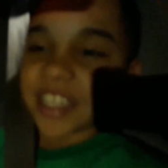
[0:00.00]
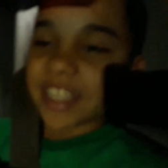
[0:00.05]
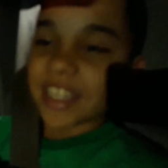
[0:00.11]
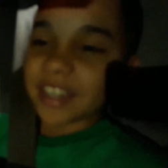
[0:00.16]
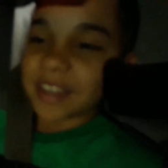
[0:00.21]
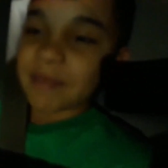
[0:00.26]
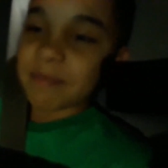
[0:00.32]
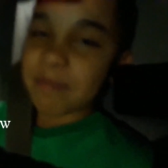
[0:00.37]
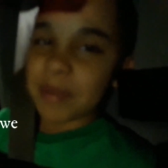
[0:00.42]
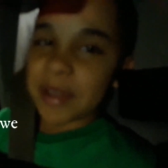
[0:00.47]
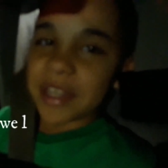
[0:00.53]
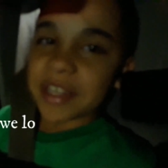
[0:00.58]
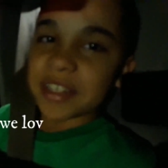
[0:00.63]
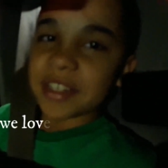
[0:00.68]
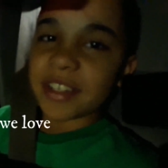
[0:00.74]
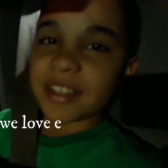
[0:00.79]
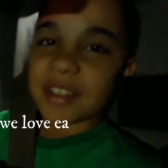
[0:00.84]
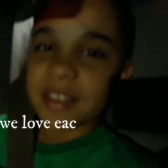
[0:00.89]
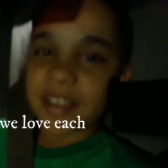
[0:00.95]
chicken butt
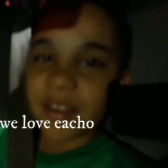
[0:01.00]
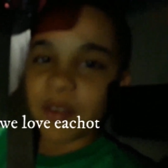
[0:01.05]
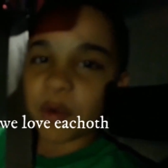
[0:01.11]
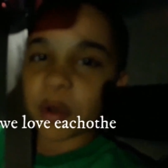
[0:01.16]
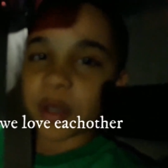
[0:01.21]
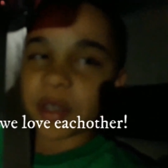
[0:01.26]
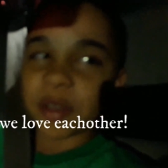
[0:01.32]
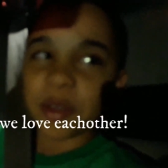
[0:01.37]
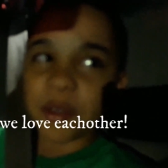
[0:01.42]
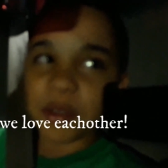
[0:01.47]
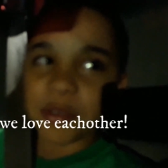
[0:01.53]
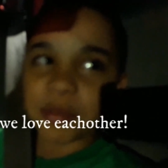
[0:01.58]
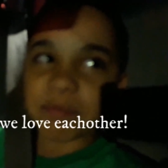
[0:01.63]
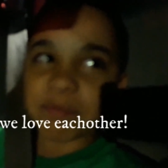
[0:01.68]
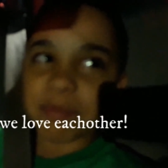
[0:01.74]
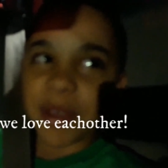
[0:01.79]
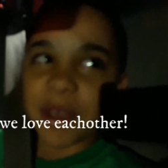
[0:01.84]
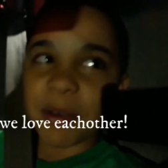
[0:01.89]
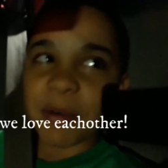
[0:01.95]
oiled
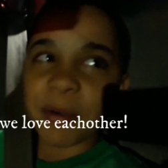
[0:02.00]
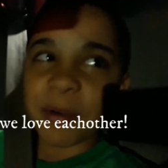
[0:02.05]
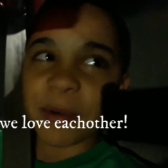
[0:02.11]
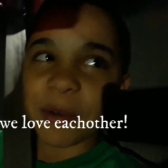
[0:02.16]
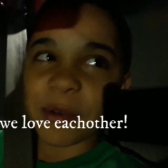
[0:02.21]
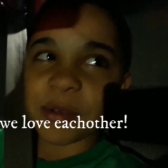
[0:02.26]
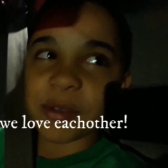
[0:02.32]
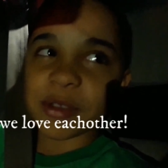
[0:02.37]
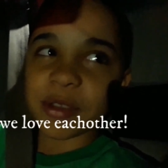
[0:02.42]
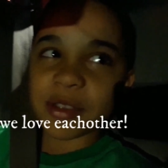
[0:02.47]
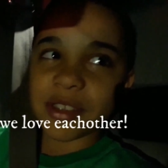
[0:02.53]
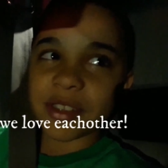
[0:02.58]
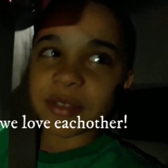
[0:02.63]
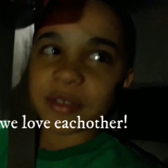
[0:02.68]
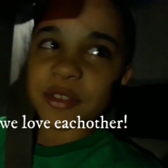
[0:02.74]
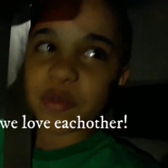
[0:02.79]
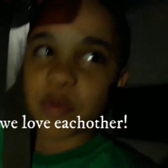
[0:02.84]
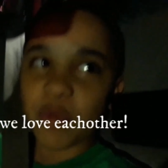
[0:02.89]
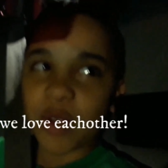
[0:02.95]
butthole. You're
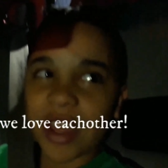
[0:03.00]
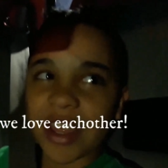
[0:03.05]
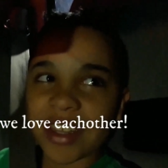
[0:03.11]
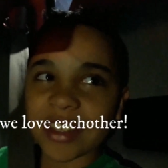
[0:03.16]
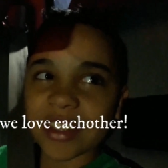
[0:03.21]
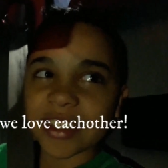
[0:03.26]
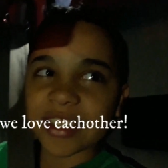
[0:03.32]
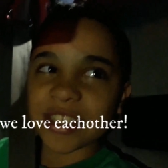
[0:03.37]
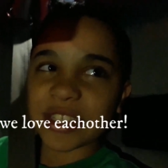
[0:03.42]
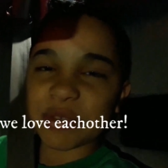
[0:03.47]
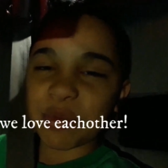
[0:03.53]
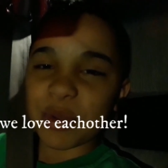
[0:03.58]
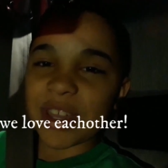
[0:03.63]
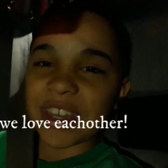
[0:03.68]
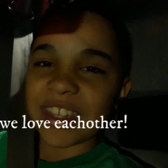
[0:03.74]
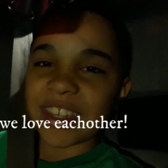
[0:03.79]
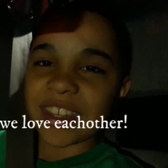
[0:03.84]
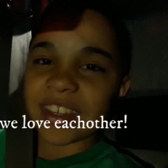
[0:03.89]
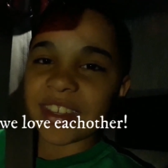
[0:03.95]
right. That's exactly what you
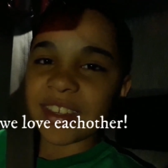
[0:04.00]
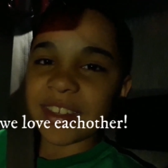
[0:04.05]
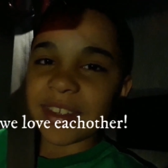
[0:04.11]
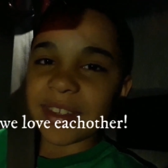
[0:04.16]
are.